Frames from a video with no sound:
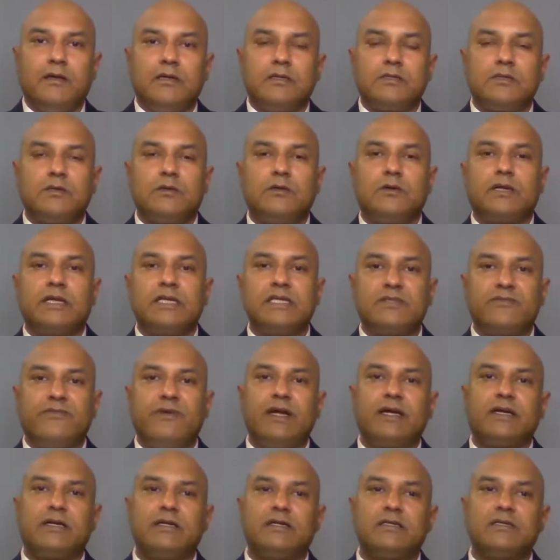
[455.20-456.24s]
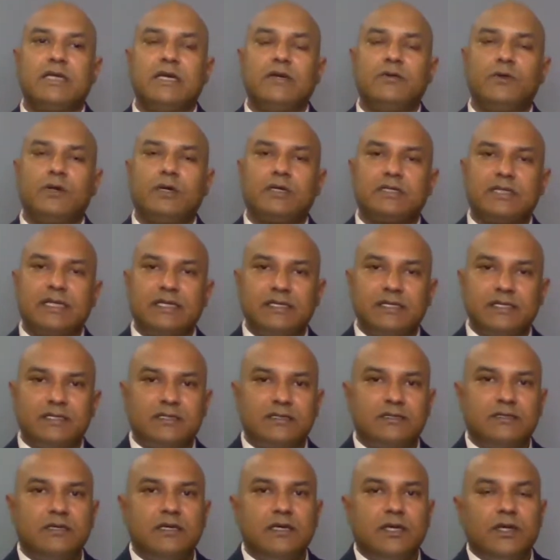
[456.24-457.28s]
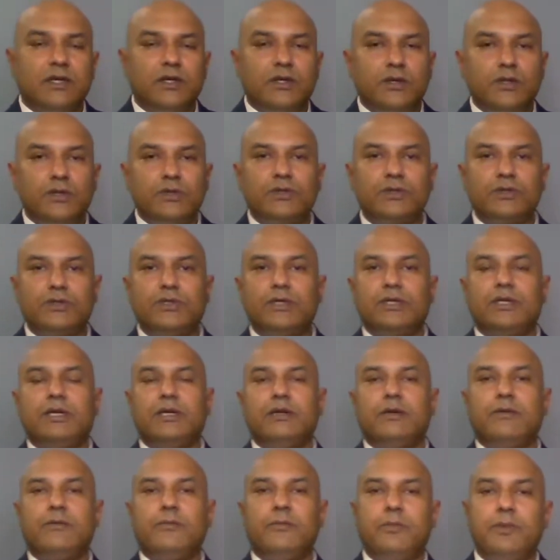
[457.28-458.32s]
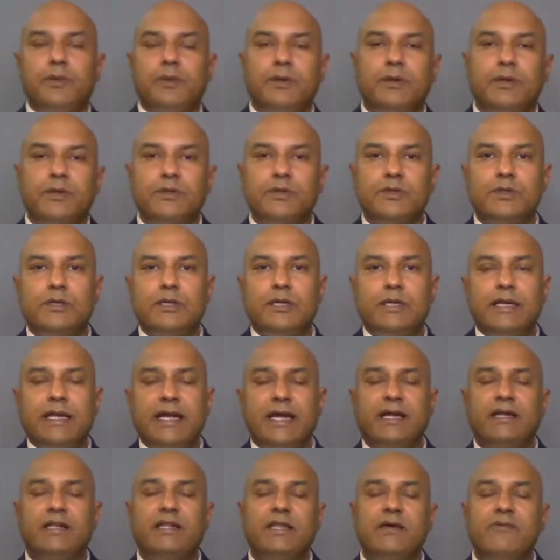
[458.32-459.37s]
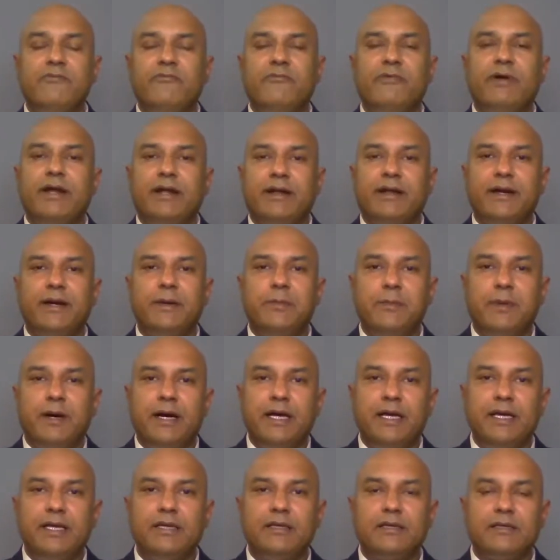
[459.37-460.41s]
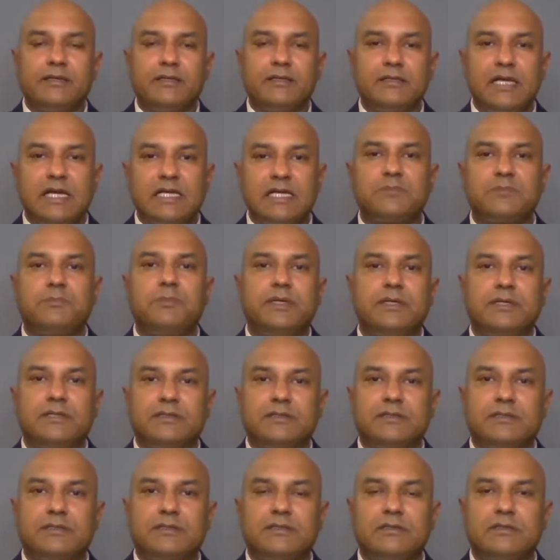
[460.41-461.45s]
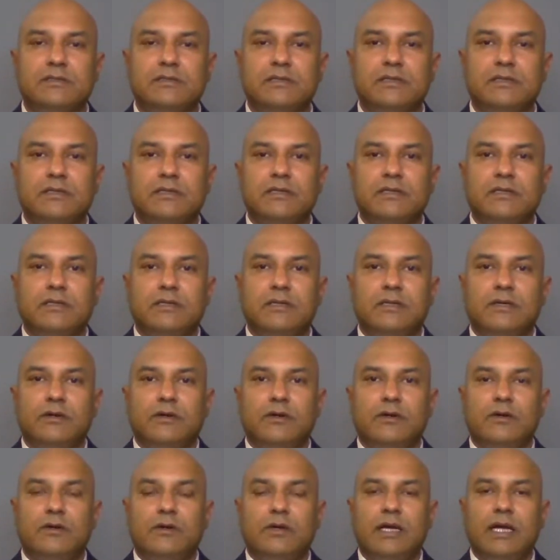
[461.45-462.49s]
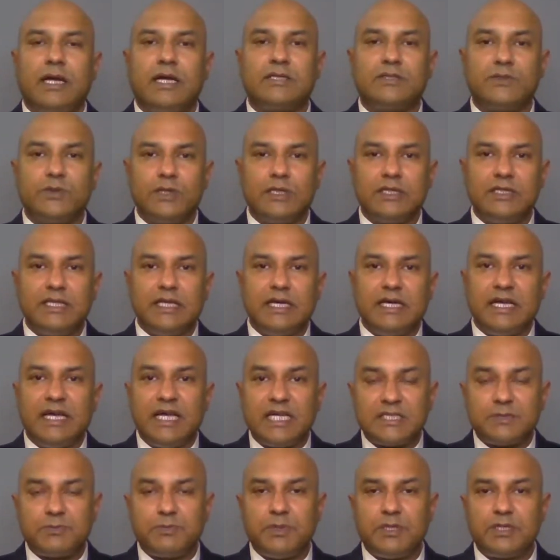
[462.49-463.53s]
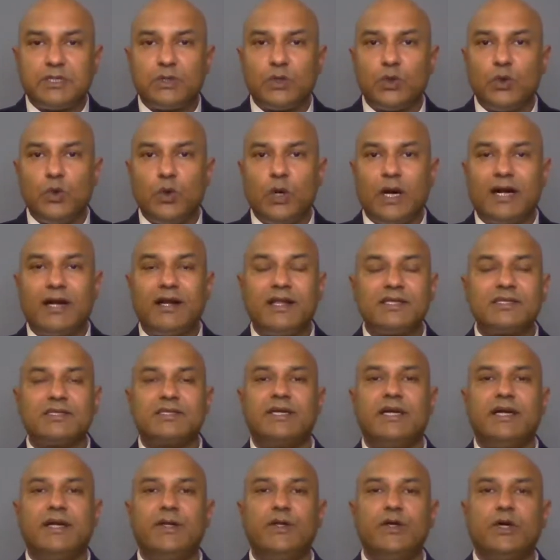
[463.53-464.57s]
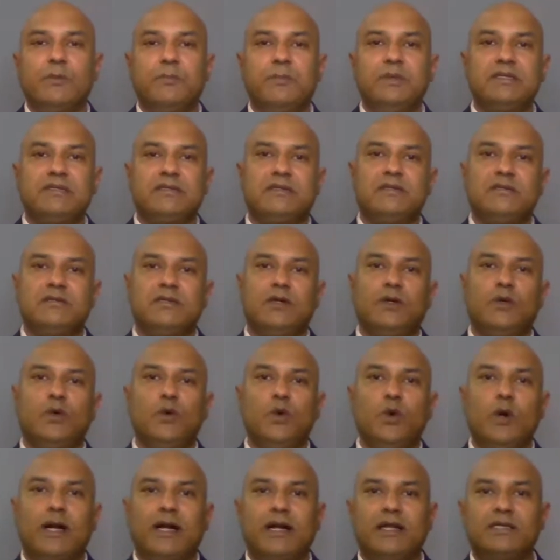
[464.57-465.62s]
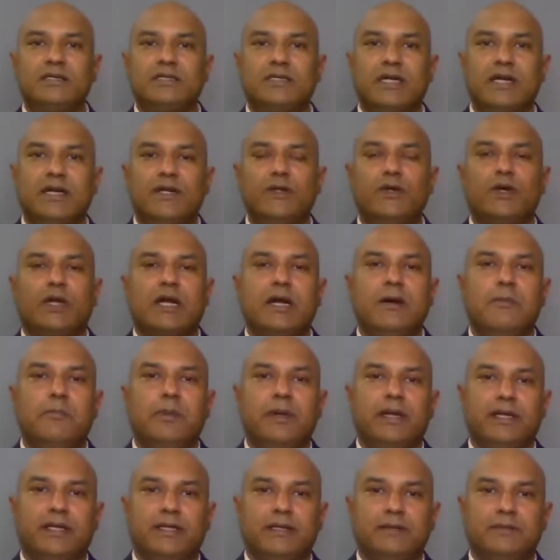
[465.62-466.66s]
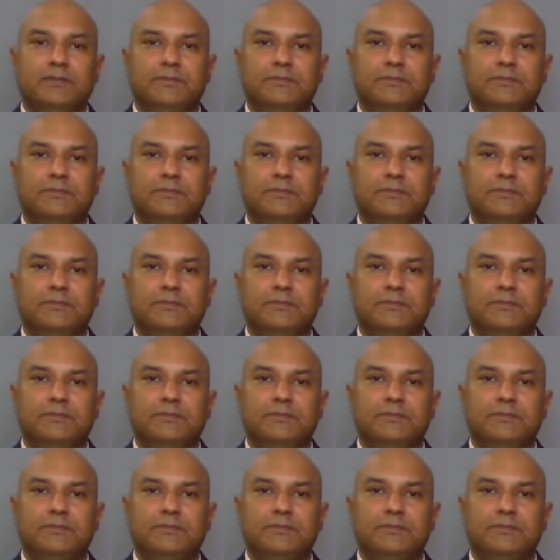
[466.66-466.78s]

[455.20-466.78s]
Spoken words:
So risk factors, I would suggest you should get them vetted by experts. Actually, the experts who understand your business and who understand your company.